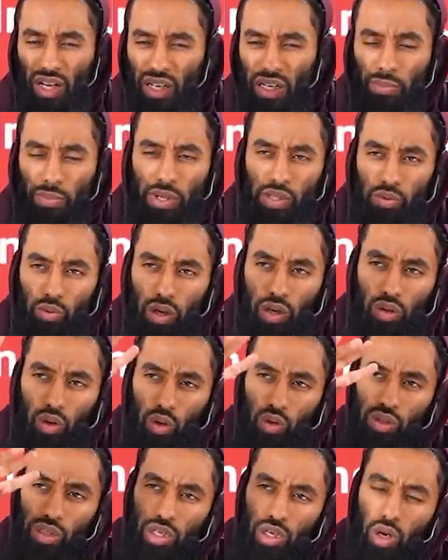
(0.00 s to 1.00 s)
Jahmiyyah is one of
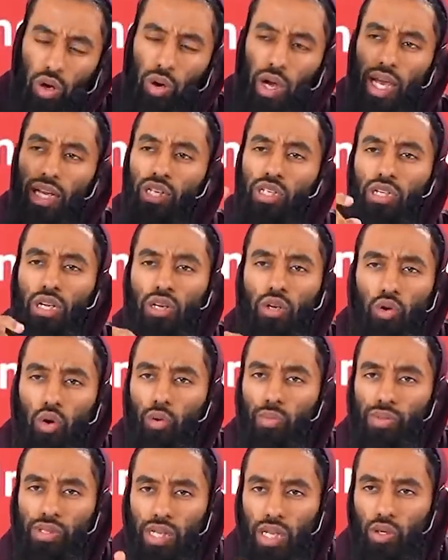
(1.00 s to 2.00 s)
those, you know, ancient
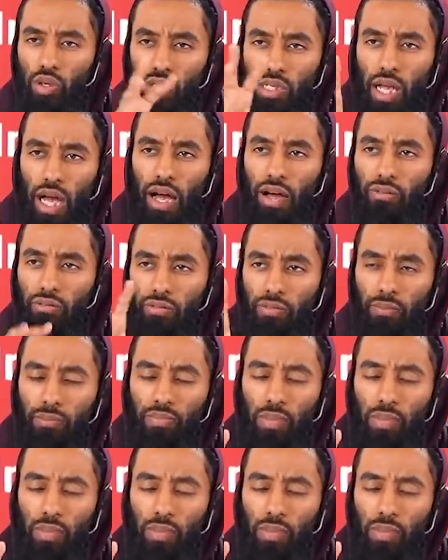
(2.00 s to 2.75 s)
groups that used to have